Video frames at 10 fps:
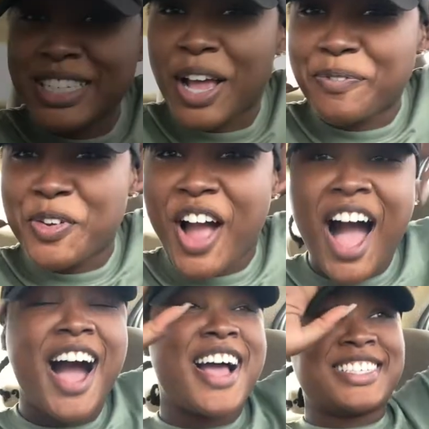is up, you
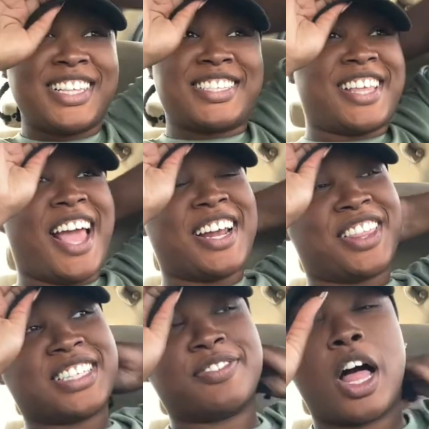guys? This is the end of
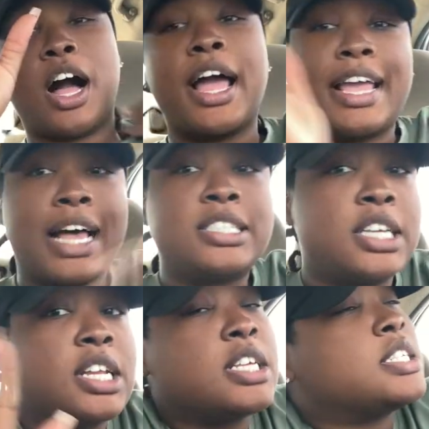this vlog. And y'all
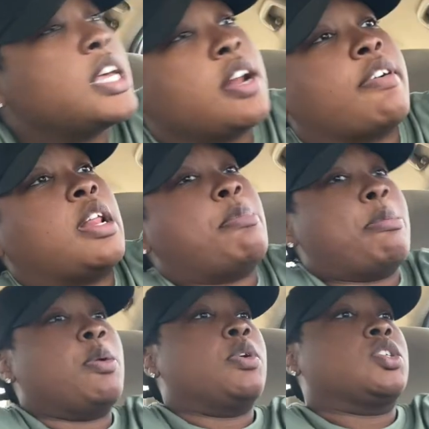seen this set already
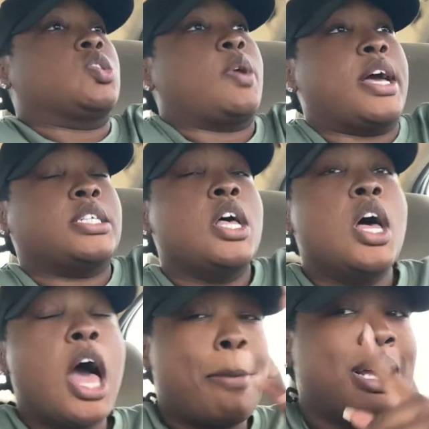maybe once or twice.
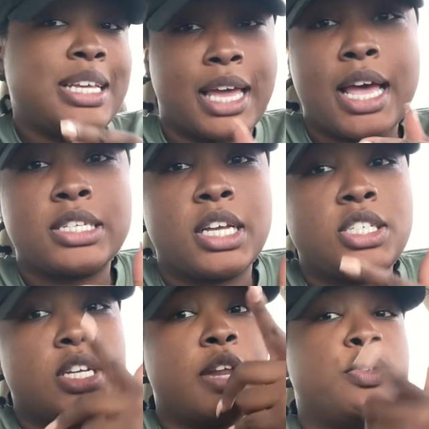I'm at the gas
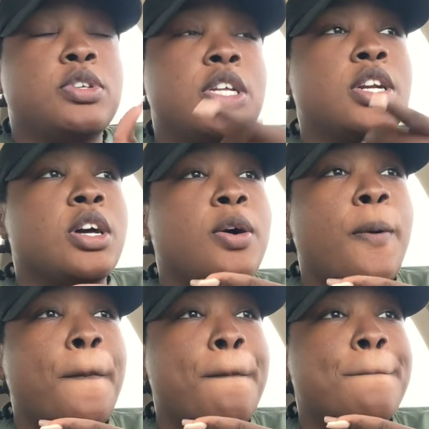station. And if you didn't
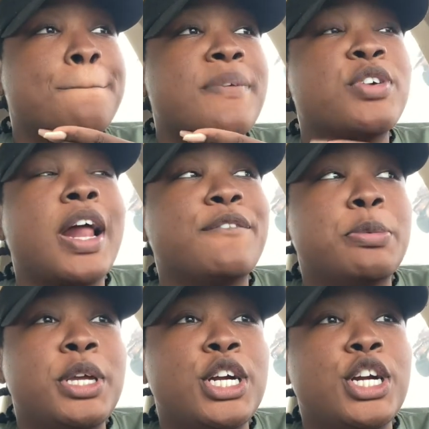know, if you're not
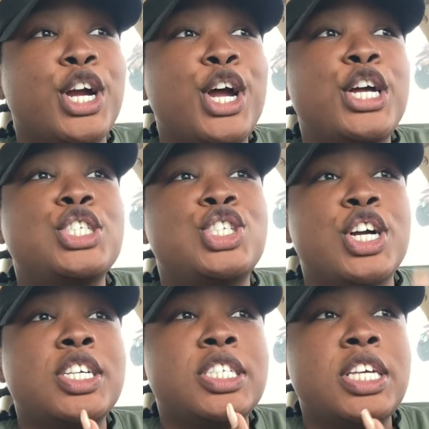from here,
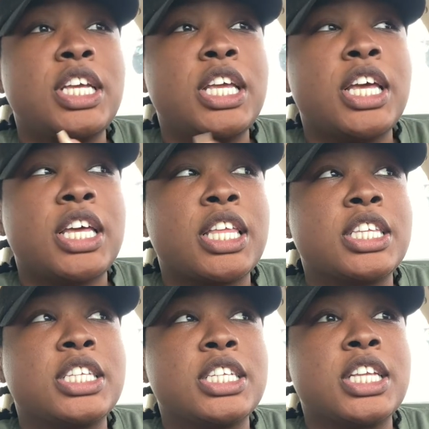Jersey
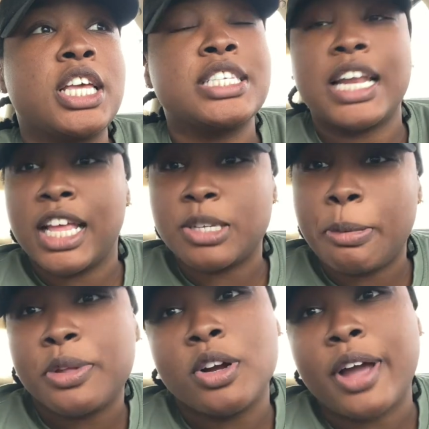is not allowed to
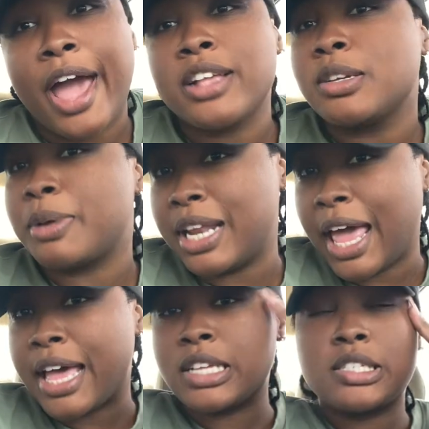pump their own gas. So I'm getting
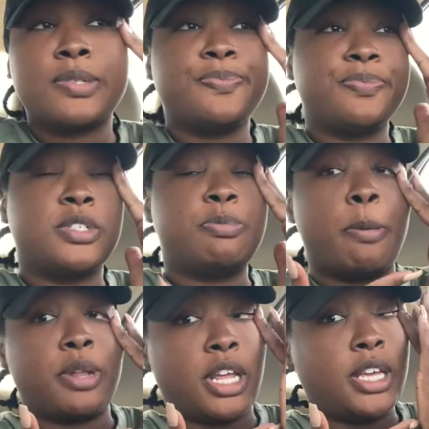gas. Just
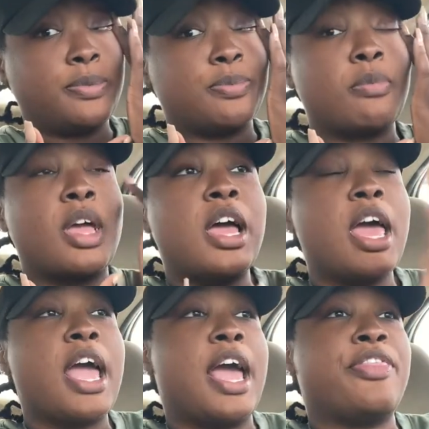pumping it.
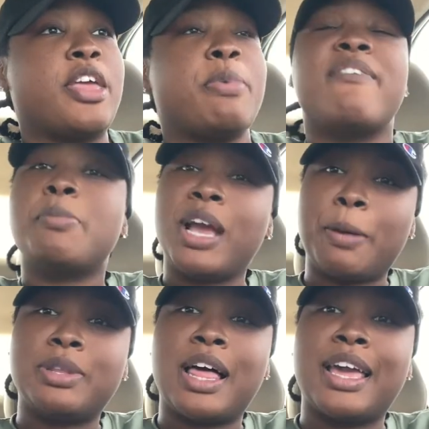And then we have a
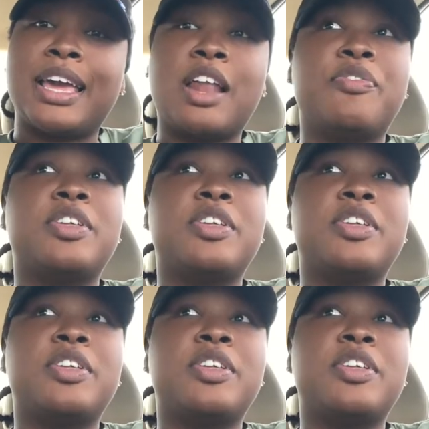makeup client. And I